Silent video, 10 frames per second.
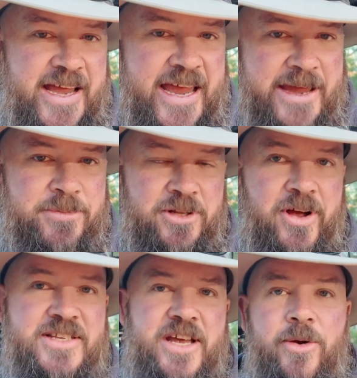to amber
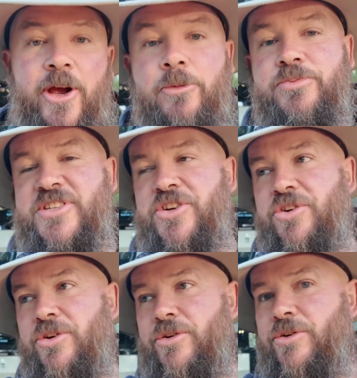light. So it'll help
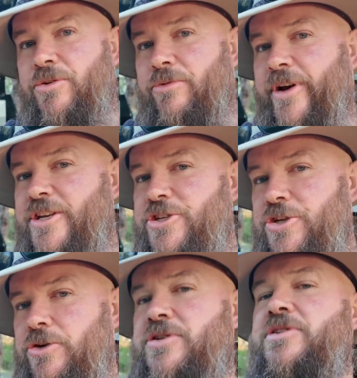to
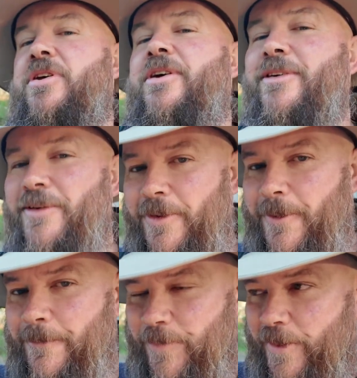reduce
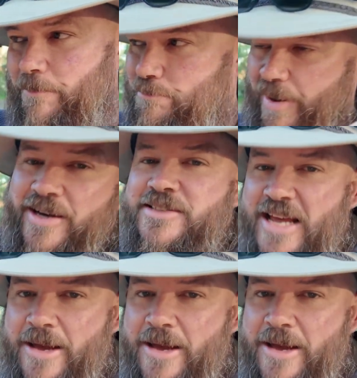the bugs